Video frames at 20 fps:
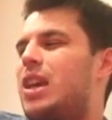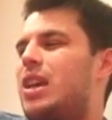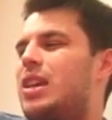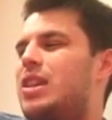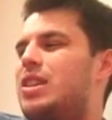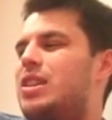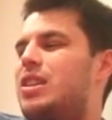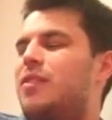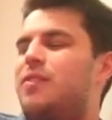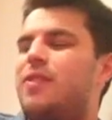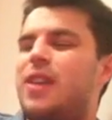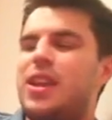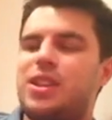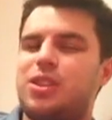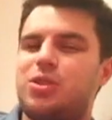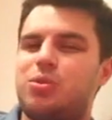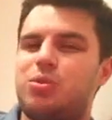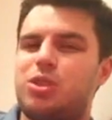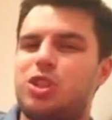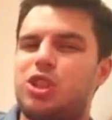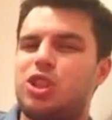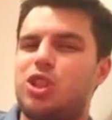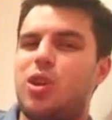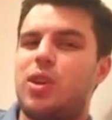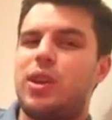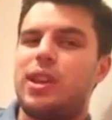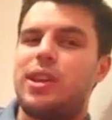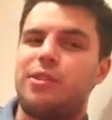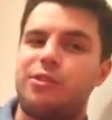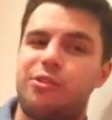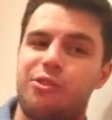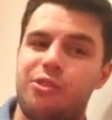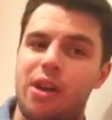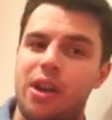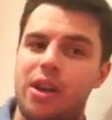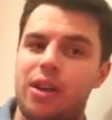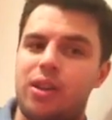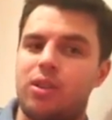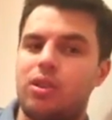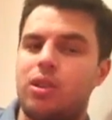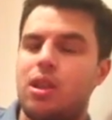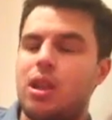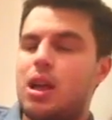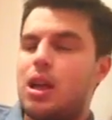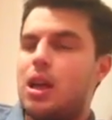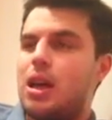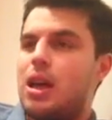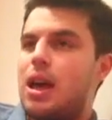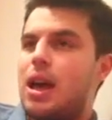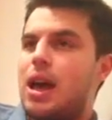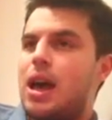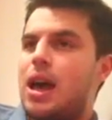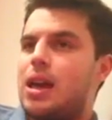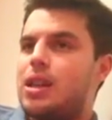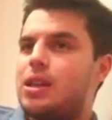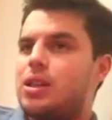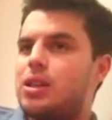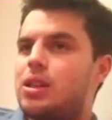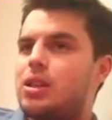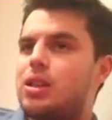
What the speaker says: His defence was slightly frail. And